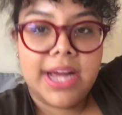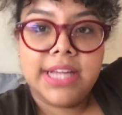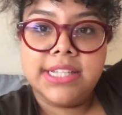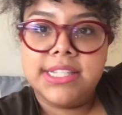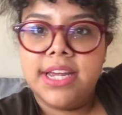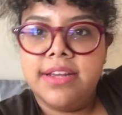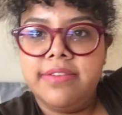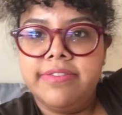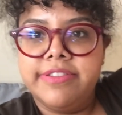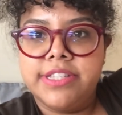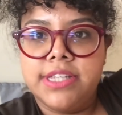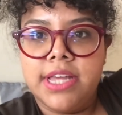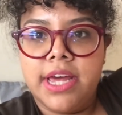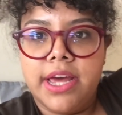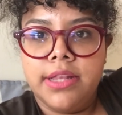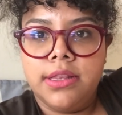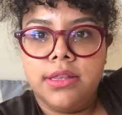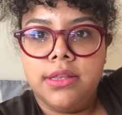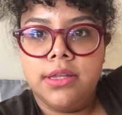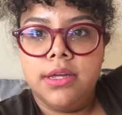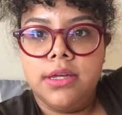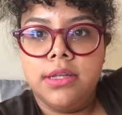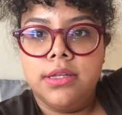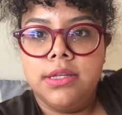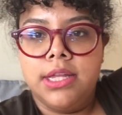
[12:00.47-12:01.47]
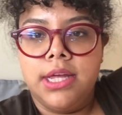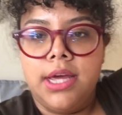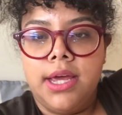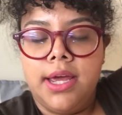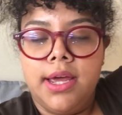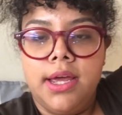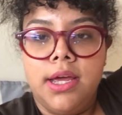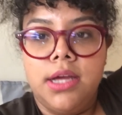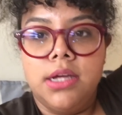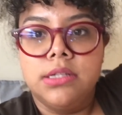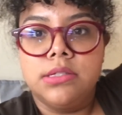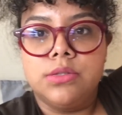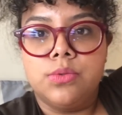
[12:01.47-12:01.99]
as I've said,
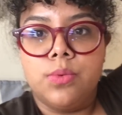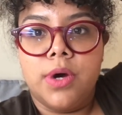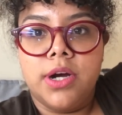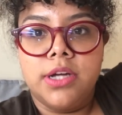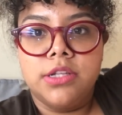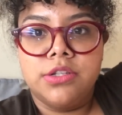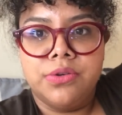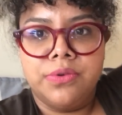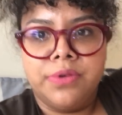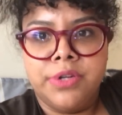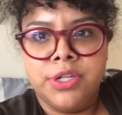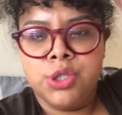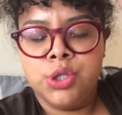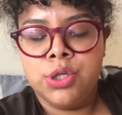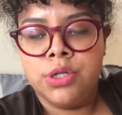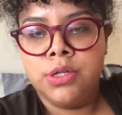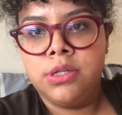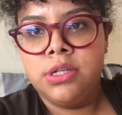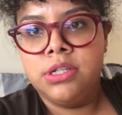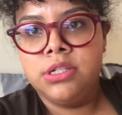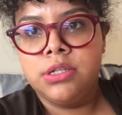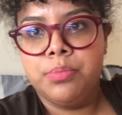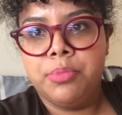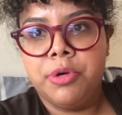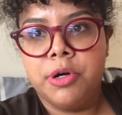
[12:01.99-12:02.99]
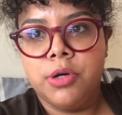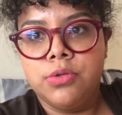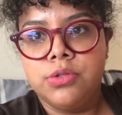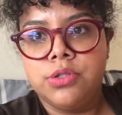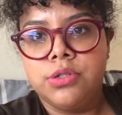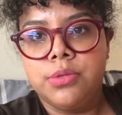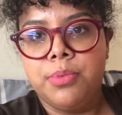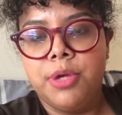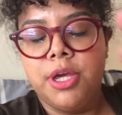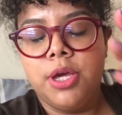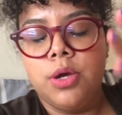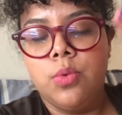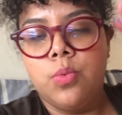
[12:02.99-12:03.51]
this was originally supposed
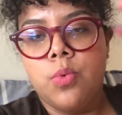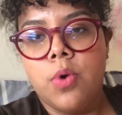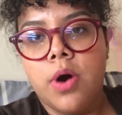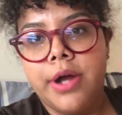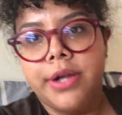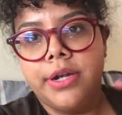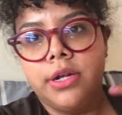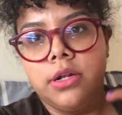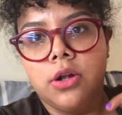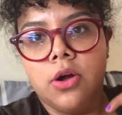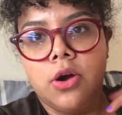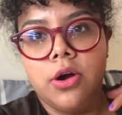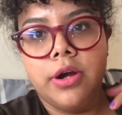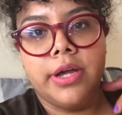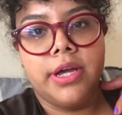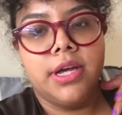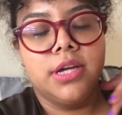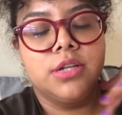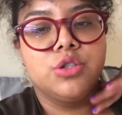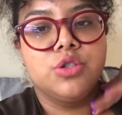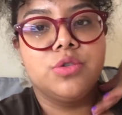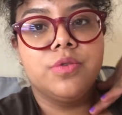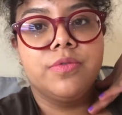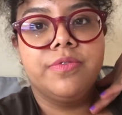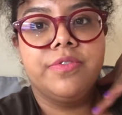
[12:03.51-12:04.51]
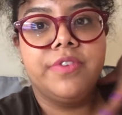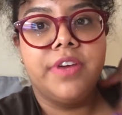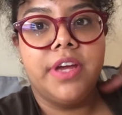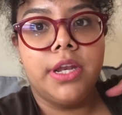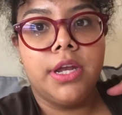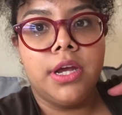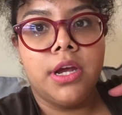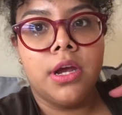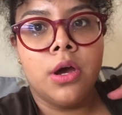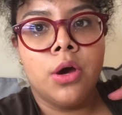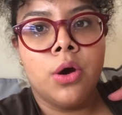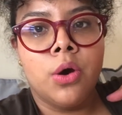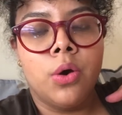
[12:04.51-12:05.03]
to be one longish
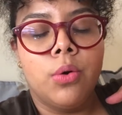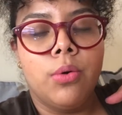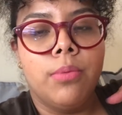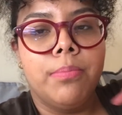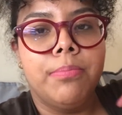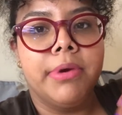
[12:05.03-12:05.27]
video,